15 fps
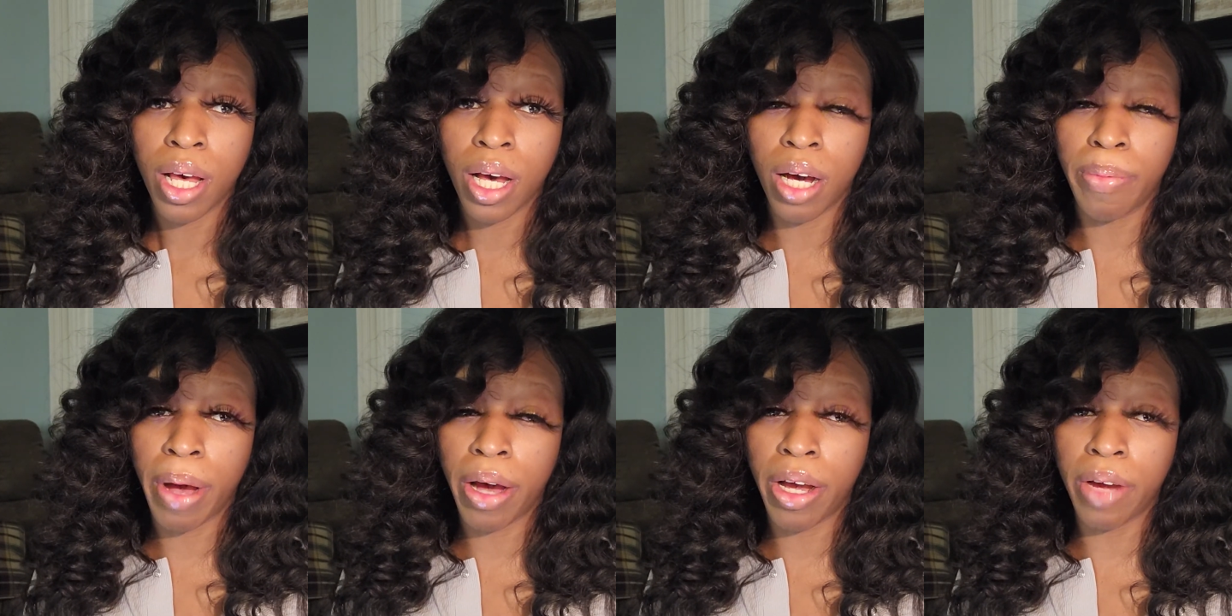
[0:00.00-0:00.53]

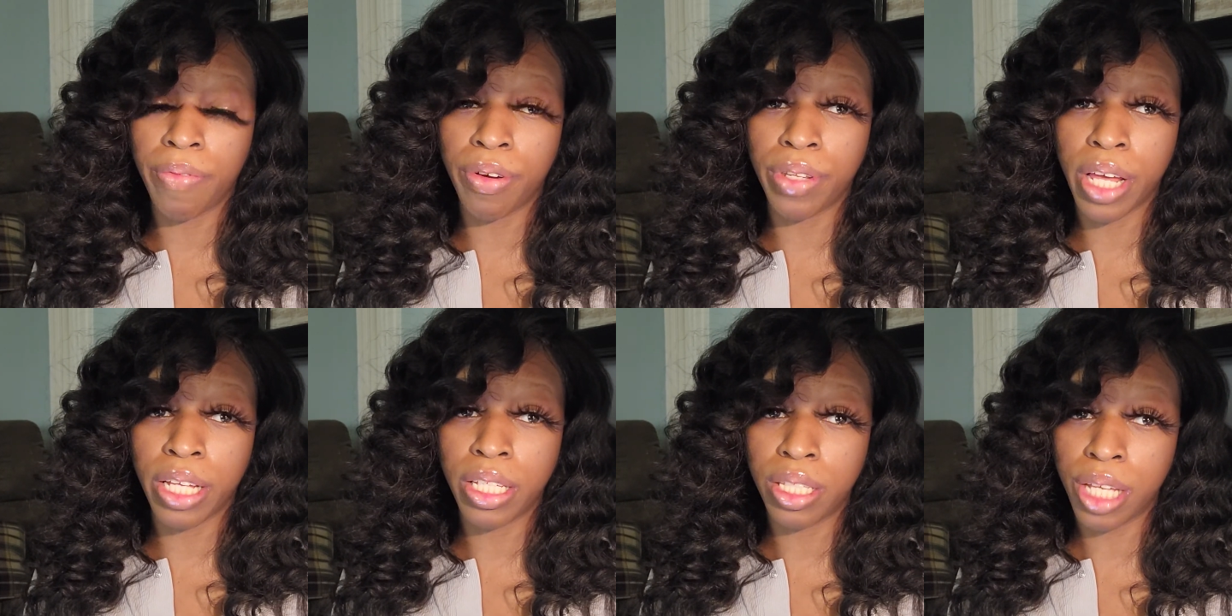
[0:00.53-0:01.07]
However,
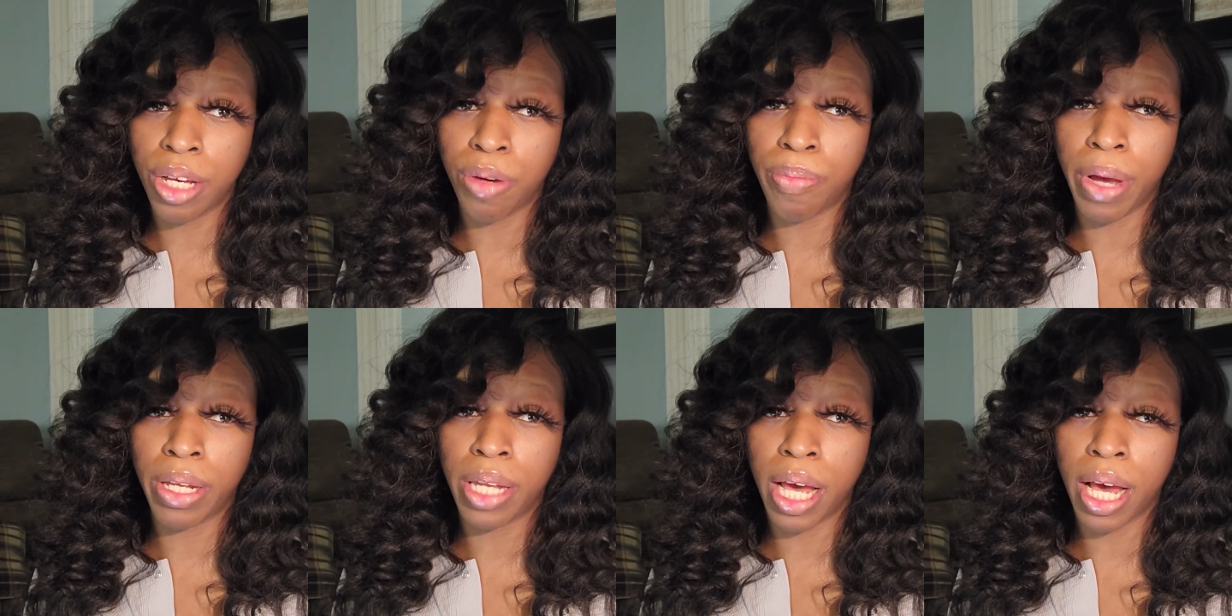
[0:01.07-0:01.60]
they still
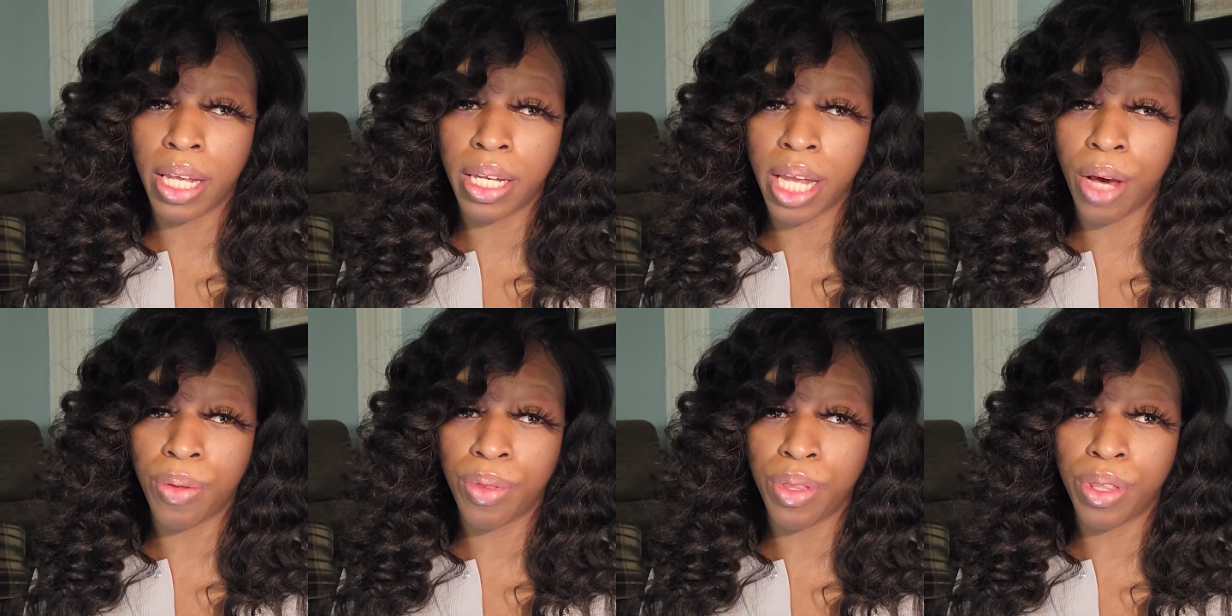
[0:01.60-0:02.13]
may not.
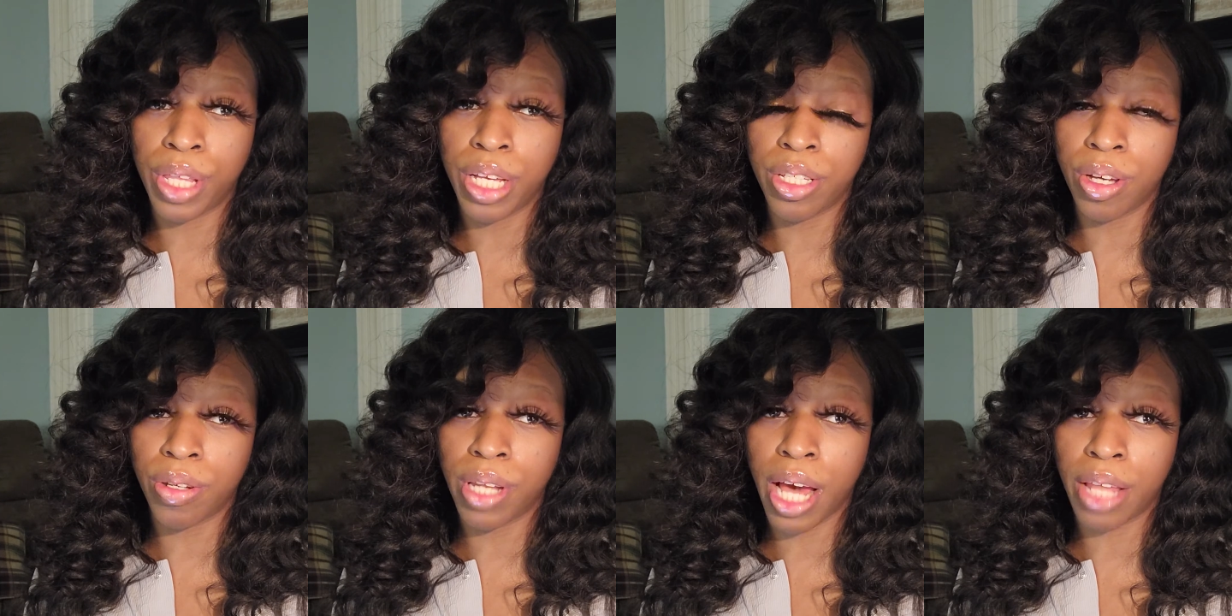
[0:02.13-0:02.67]
Now, these
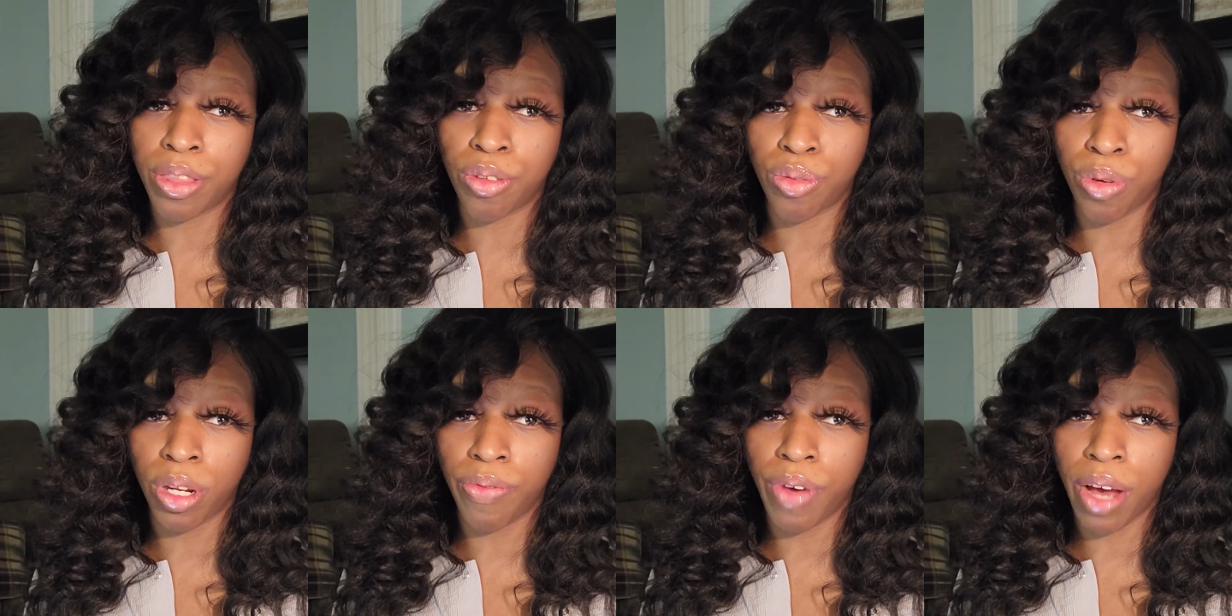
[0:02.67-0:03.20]
are not the
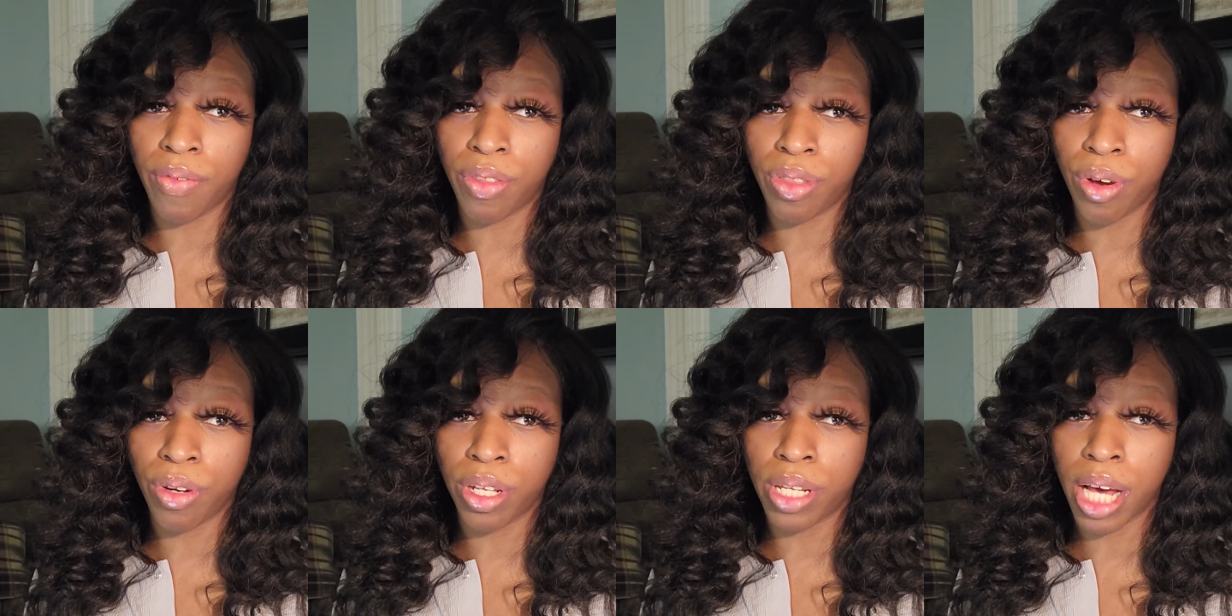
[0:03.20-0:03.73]
$25 and
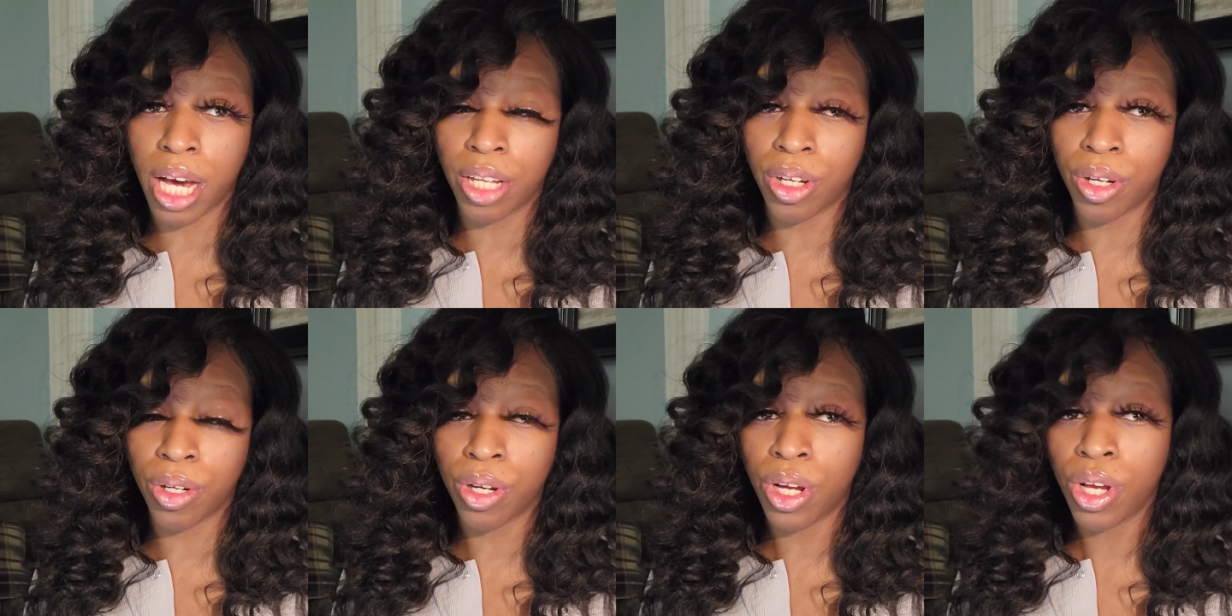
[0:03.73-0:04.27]

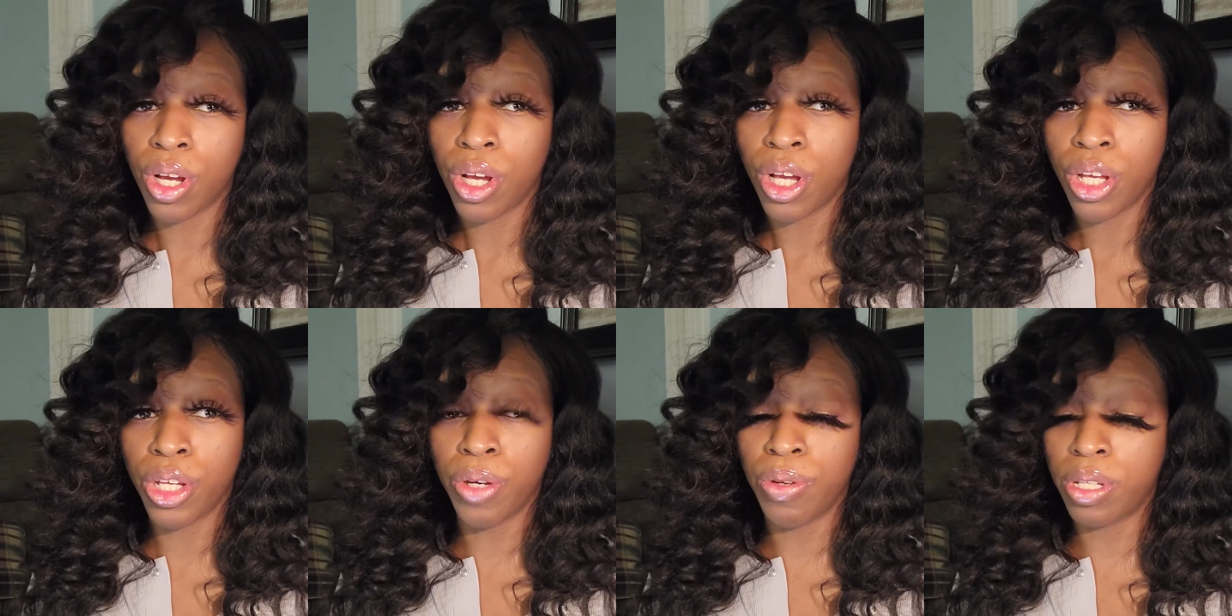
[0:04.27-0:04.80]
$30
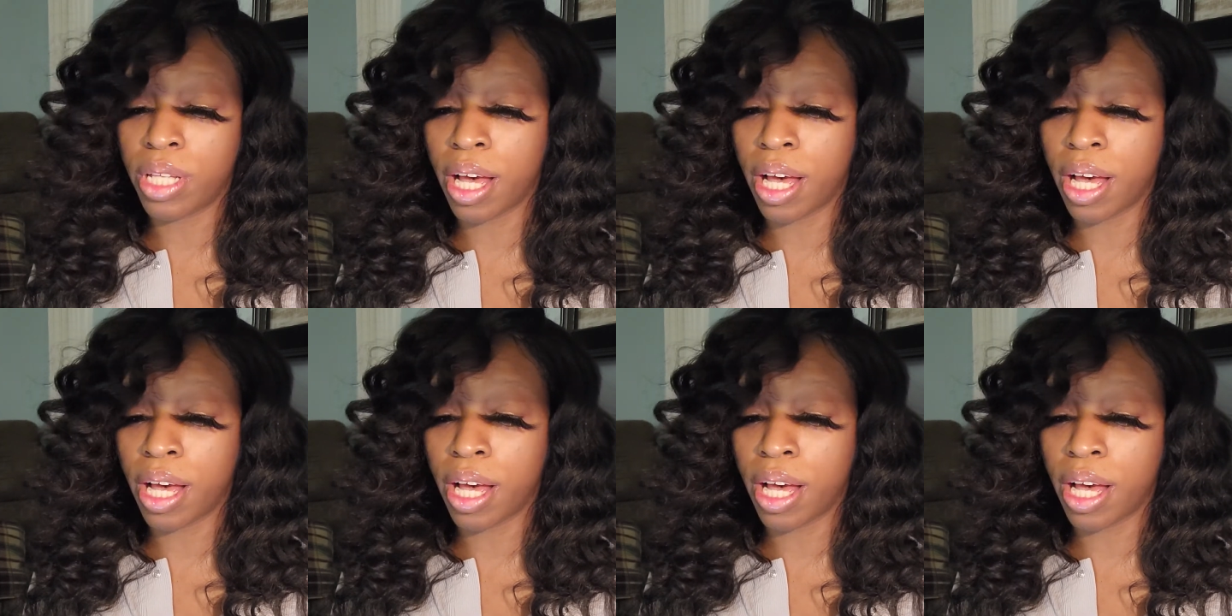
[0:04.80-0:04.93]
units.